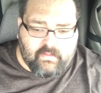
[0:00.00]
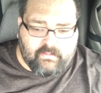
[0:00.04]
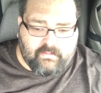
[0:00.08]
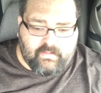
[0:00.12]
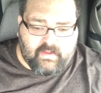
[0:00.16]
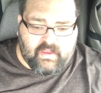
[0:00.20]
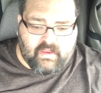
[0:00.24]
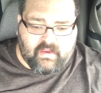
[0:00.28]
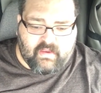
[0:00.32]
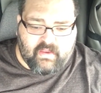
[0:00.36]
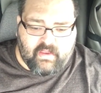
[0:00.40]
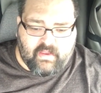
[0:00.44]

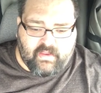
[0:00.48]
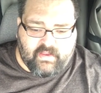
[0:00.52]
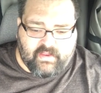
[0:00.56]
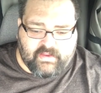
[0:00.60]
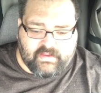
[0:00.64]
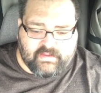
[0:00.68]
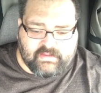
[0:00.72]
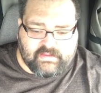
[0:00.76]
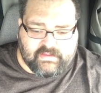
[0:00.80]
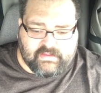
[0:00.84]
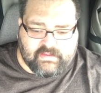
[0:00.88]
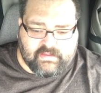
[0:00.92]

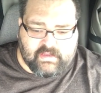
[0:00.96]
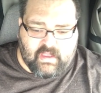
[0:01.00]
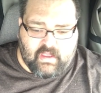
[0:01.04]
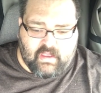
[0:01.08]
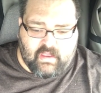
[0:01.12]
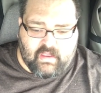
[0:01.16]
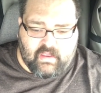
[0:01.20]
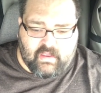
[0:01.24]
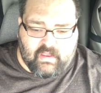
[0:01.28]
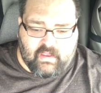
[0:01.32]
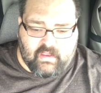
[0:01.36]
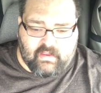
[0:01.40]
Because
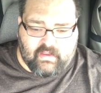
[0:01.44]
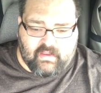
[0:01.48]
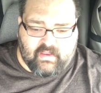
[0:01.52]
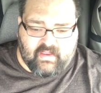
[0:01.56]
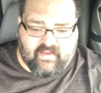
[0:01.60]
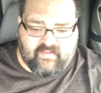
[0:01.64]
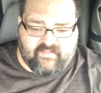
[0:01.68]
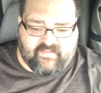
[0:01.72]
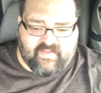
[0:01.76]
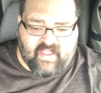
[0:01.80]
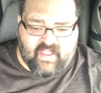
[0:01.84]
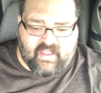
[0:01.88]

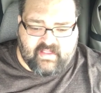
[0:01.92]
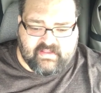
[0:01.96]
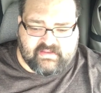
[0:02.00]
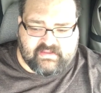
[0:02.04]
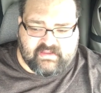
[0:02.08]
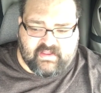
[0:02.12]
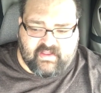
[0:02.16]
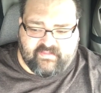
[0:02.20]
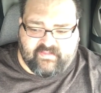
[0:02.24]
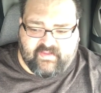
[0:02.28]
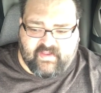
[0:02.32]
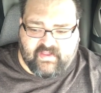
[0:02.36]
if that
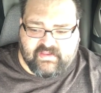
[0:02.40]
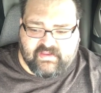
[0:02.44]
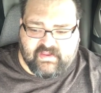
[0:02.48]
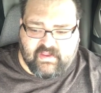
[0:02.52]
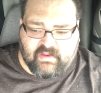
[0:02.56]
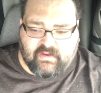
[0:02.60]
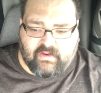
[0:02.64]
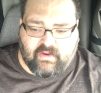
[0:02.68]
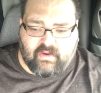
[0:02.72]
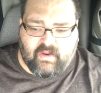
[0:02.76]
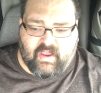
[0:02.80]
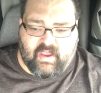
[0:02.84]
stuff gets
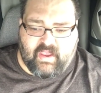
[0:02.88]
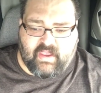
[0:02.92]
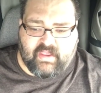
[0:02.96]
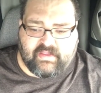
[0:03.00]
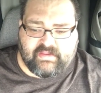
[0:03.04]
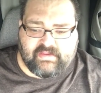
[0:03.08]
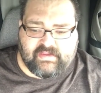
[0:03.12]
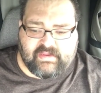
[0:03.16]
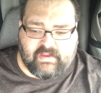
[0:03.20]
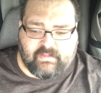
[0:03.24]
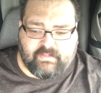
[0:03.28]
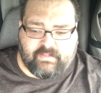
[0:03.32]
on your
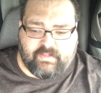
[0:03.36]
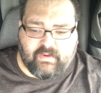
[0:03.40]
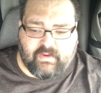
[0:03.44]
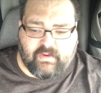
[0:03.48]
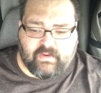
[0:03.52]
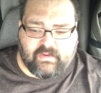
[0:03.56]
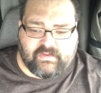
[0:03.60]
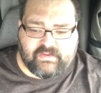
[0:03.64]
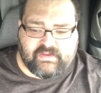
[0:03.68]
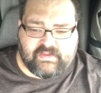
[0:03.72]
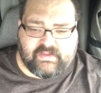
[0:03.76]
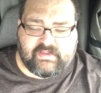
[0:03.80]
hands, it
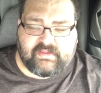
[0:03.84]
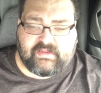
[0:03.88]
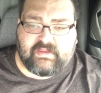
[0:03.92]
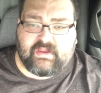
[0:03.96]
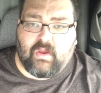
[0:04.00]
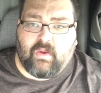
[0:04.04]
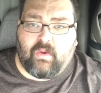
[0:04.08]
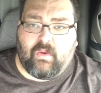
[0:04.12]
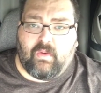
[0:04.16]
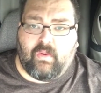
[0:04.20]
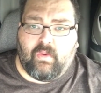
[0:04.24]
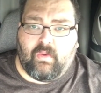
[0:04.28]
burns, it's
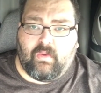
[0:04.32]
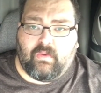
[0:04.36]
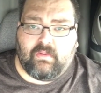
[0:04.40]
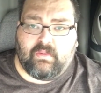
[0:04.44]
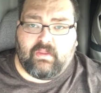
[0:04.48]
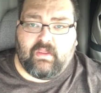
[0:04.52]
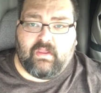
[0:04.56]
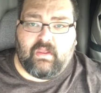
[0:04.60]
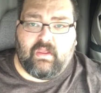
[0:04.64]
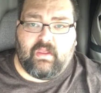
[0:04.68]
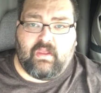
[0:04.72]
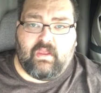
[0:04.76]

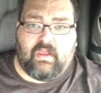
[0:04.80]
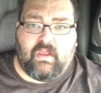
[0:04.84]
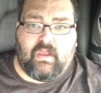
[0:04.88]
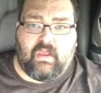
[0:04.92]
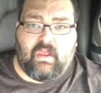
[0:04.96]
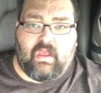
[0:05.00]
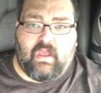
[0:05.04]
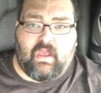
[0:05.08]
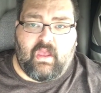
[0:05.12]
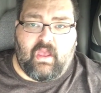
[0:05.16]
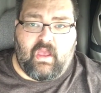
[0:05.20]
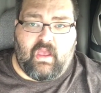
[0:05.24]
cold.
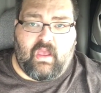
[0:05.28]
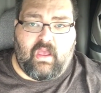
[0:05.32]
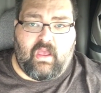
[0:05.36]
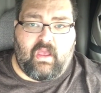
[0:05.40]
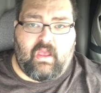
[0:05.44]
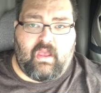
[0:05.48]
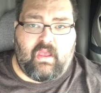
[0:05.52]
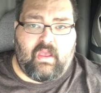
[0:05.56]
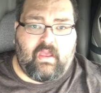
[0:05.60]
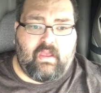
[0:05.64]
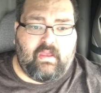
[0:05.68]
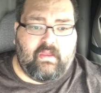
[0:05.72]

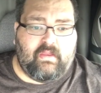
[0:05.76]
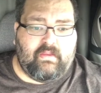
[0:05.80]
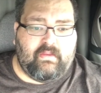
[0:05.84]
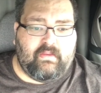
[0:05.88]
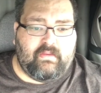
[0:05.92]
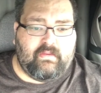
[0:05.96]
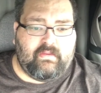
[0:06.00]
I